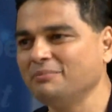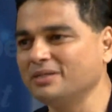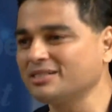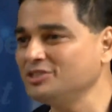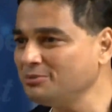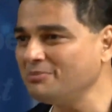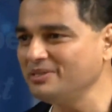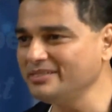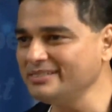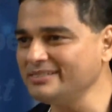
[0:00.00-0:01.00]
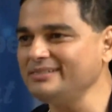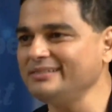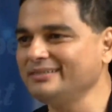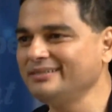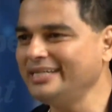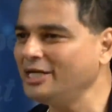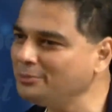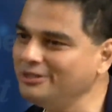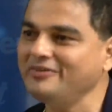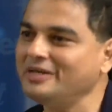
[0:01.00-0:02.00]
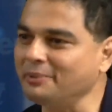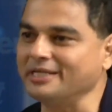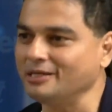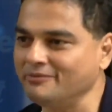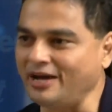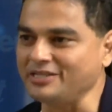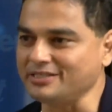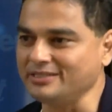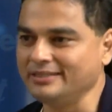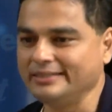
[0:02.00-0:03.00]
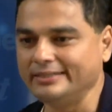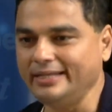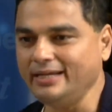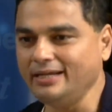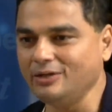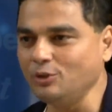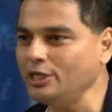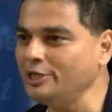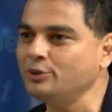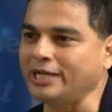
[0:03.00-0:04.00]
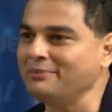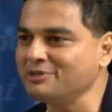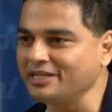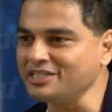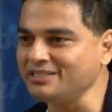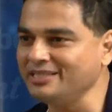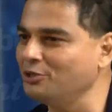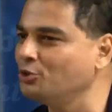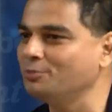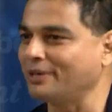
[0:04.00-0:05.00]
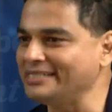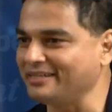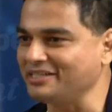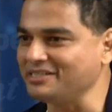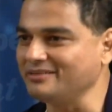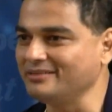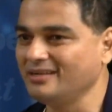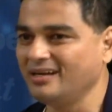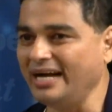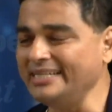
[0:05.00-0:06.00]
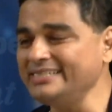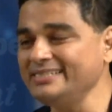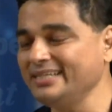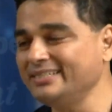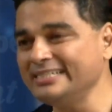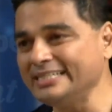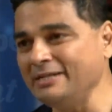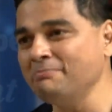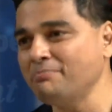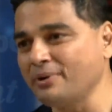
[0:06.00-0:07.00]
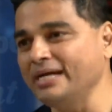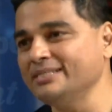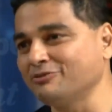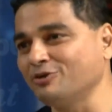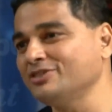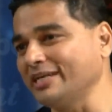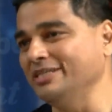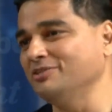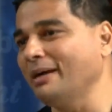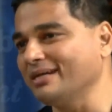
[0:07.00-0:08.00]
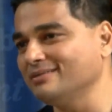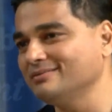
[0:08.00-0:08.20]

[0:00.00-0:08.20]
but consumer businesses tend to behave in a particular fashion. They only do time correction, they don't do price correction. ITC is at the same price it was 10 years back.